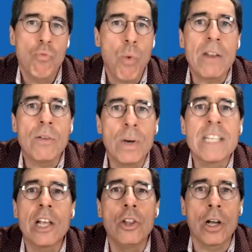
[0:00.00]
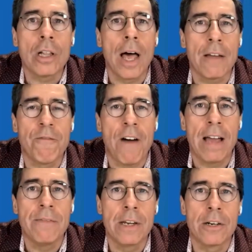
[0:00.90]
what does it look like
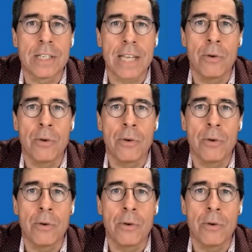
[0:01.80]
5 years